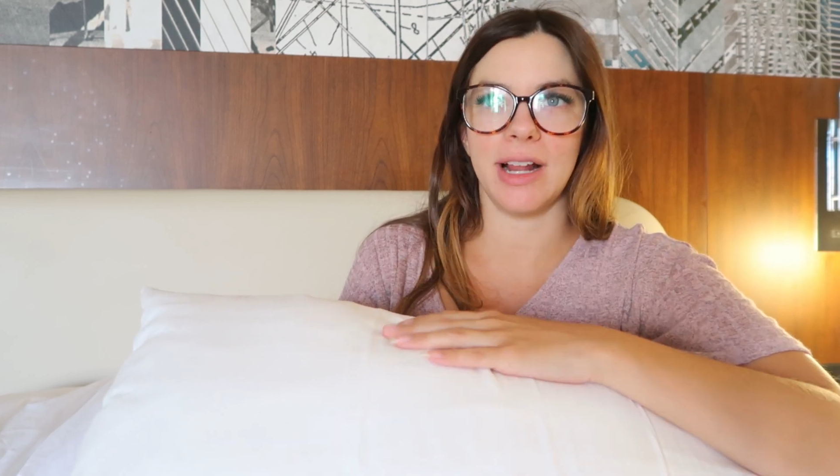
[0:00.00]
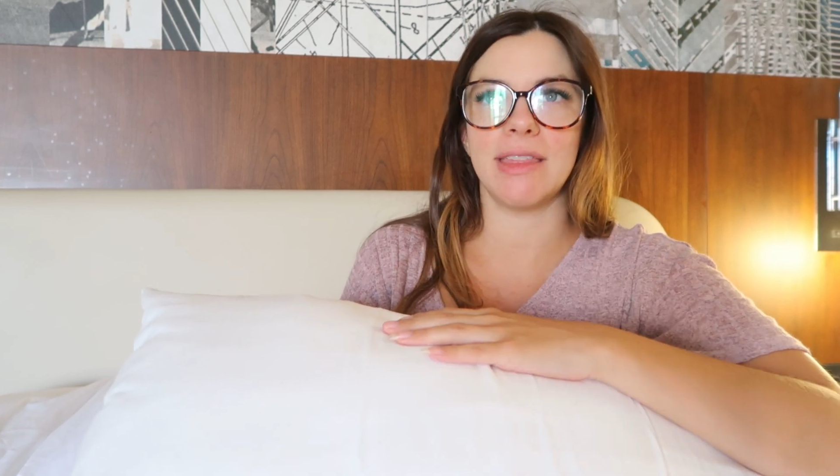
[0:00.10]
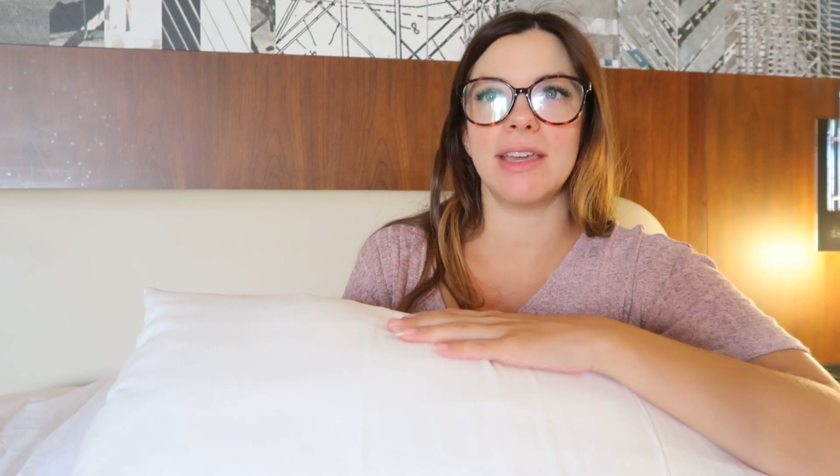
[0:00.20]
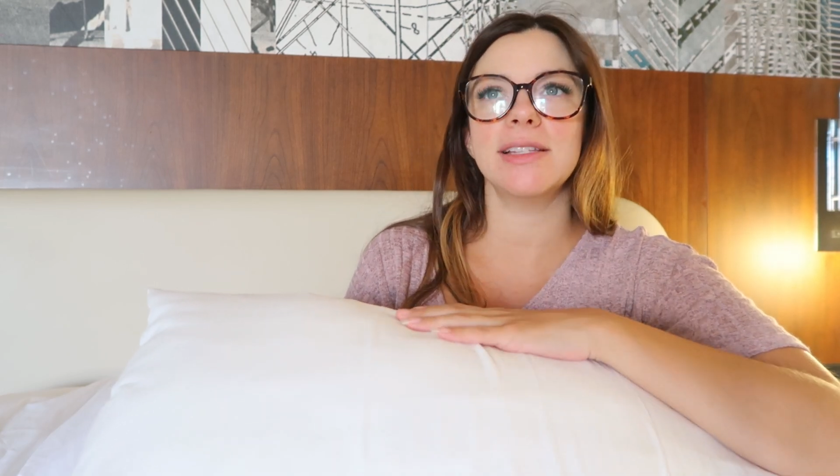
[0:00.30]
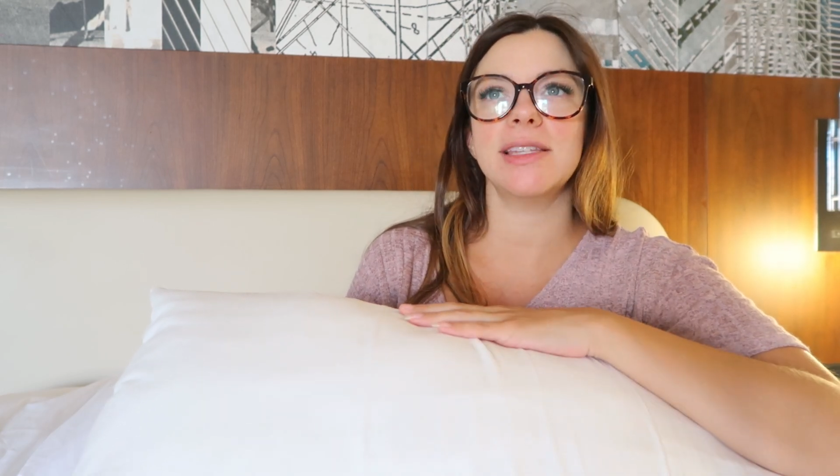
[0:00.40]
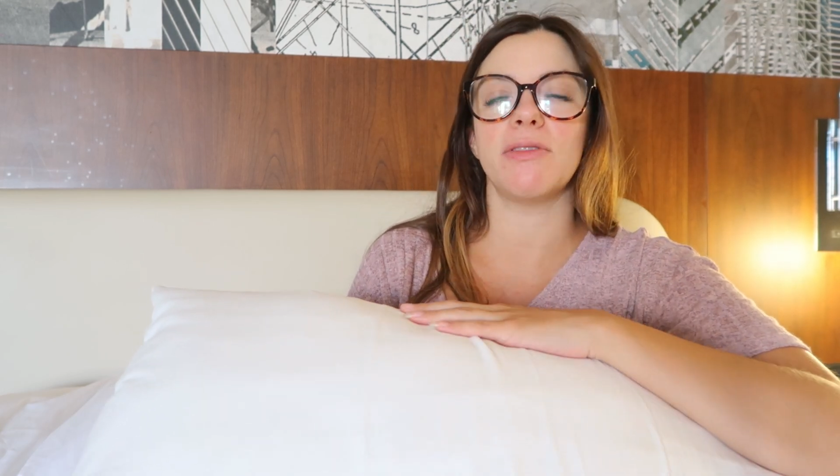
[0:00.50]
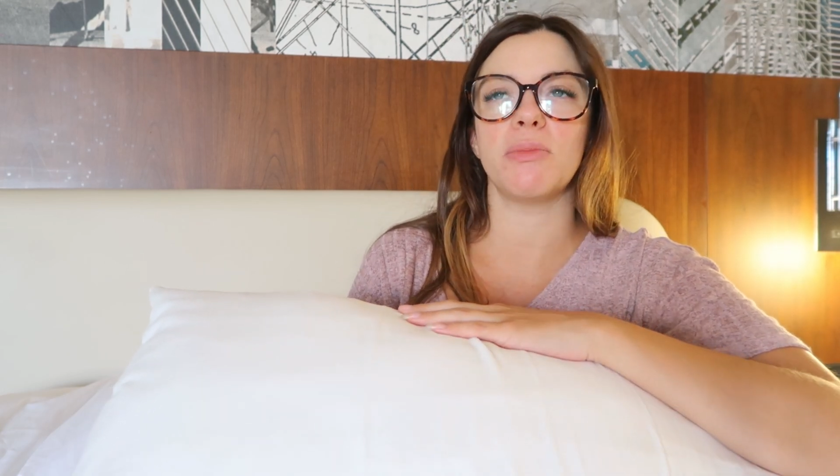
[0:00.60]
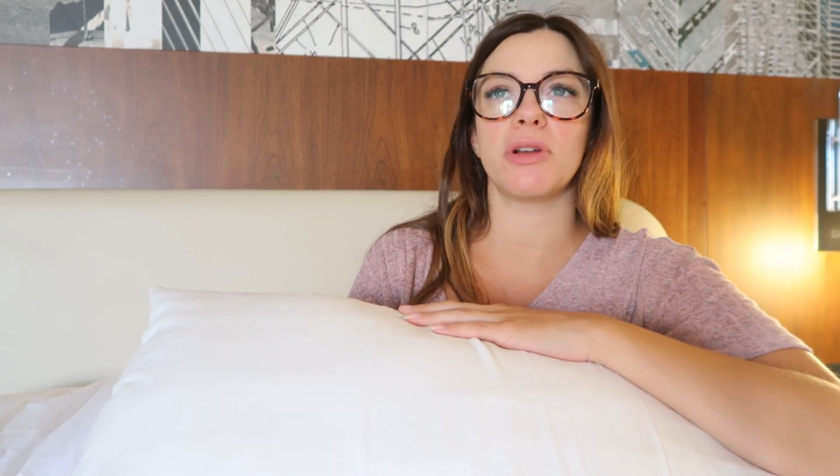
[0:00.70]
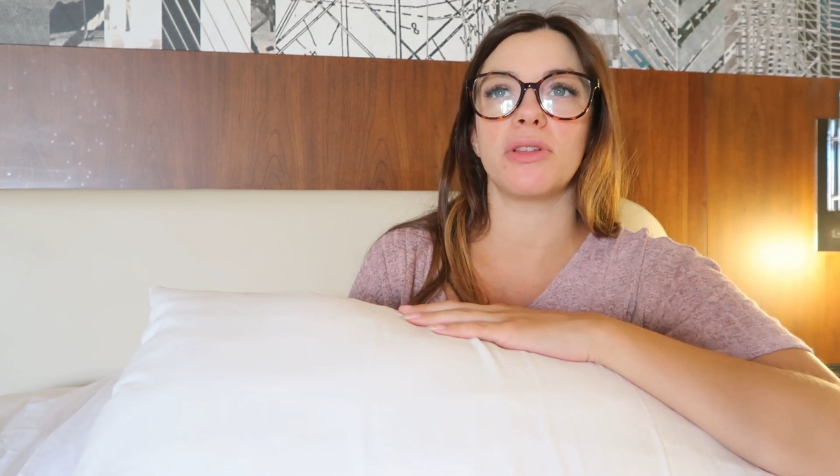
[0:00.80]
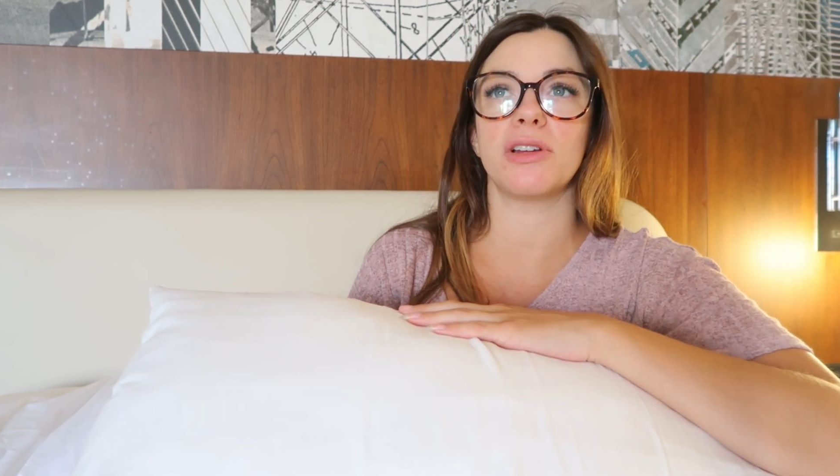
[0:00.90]
I think it's
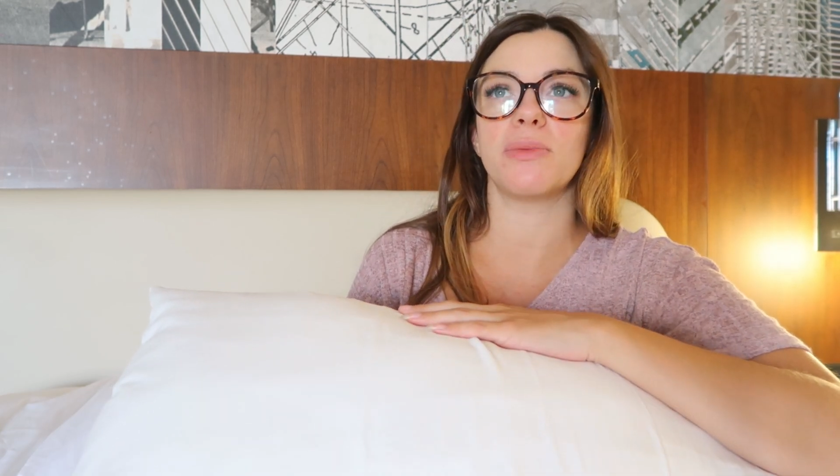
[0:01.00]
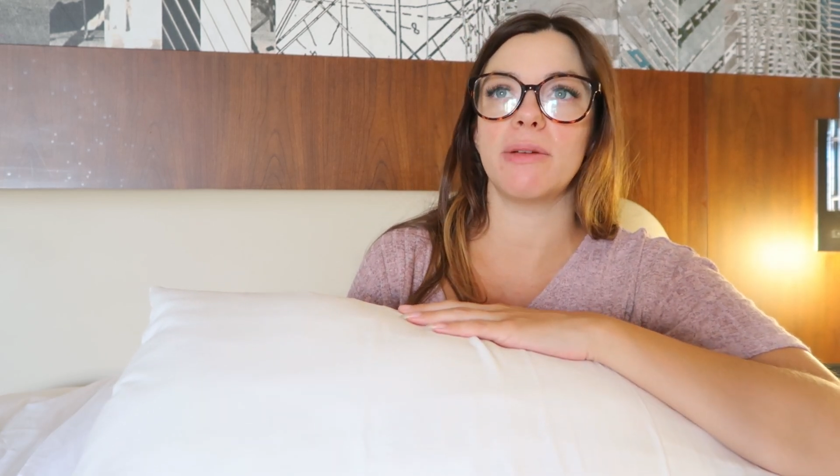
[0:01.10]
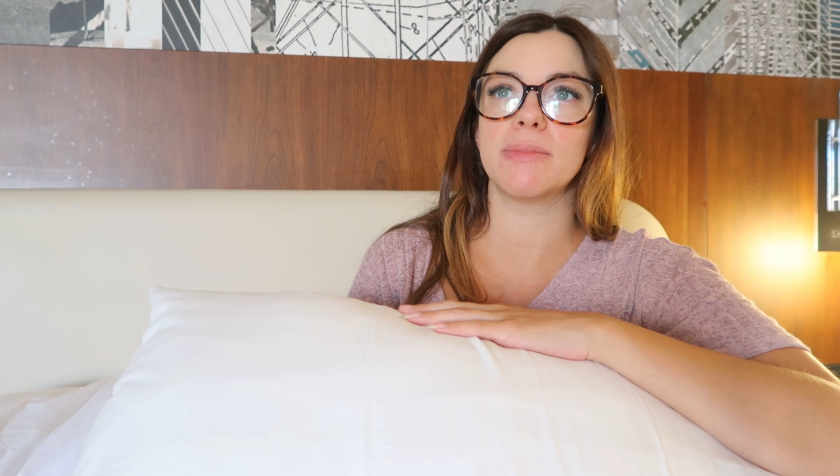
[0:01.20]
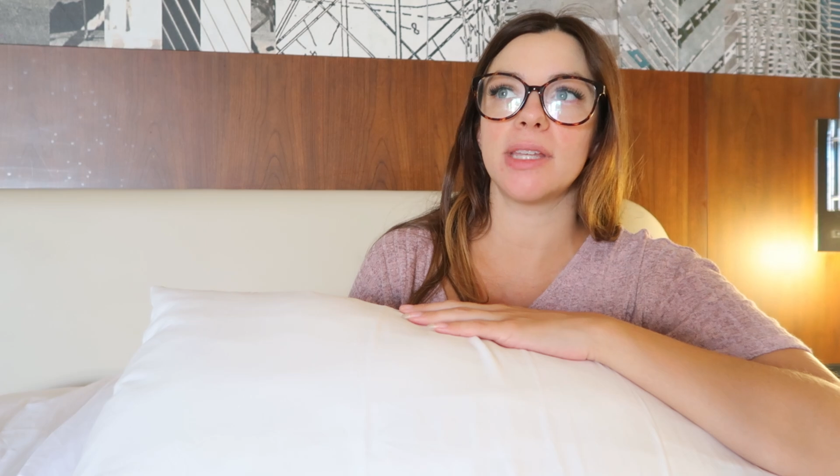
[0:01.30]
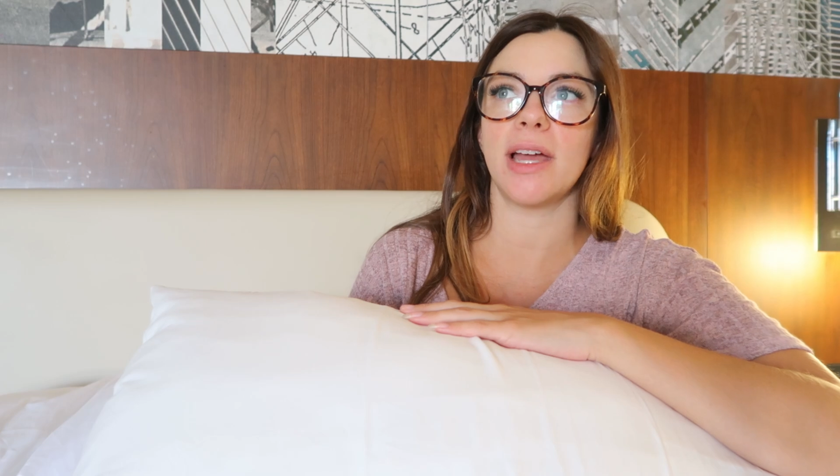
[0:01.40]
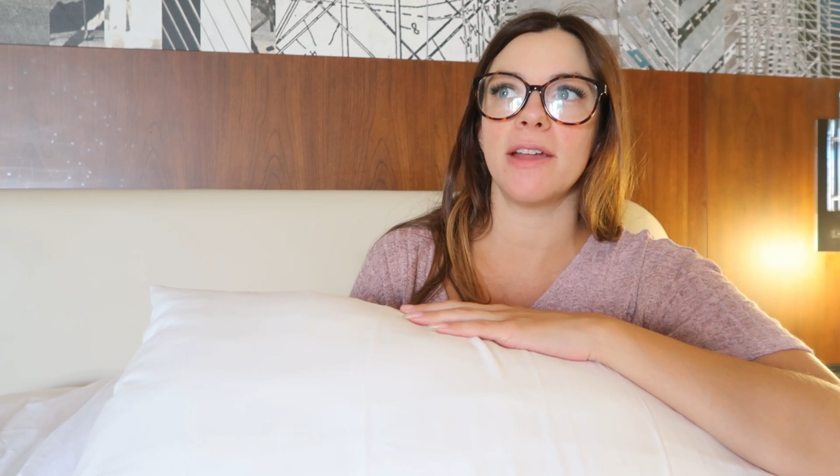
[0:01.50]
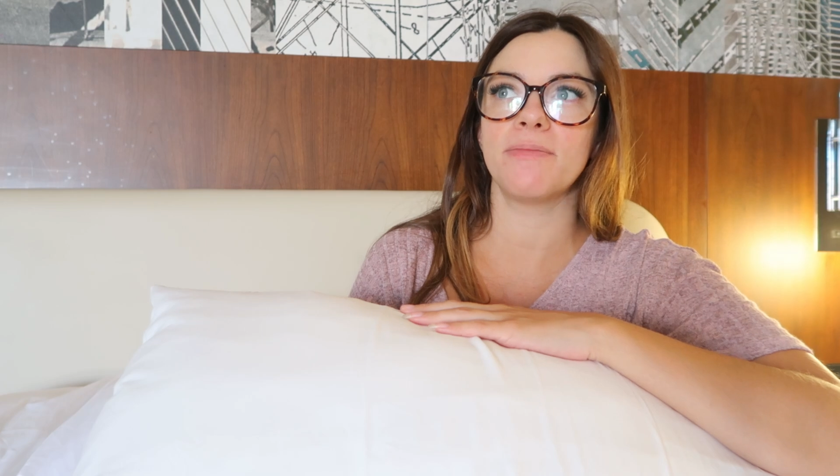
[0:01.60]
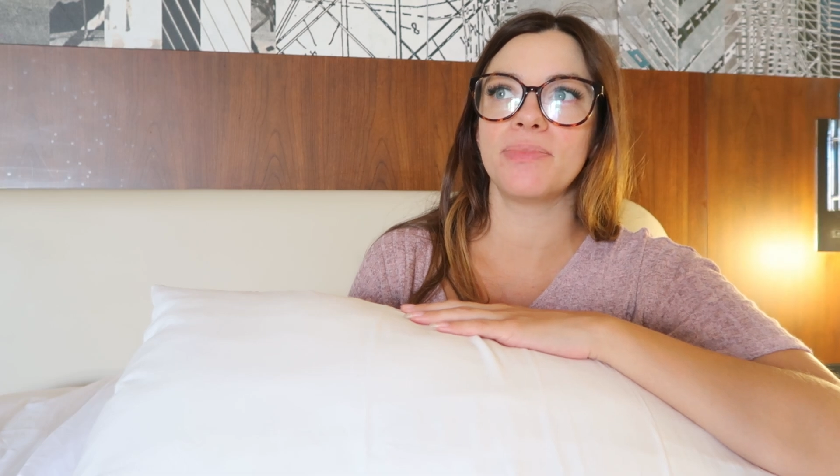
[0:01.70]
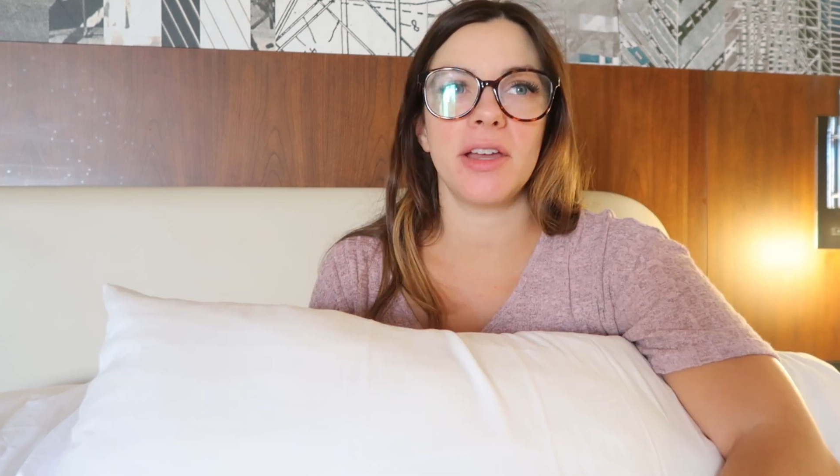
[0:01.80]
even put on their website,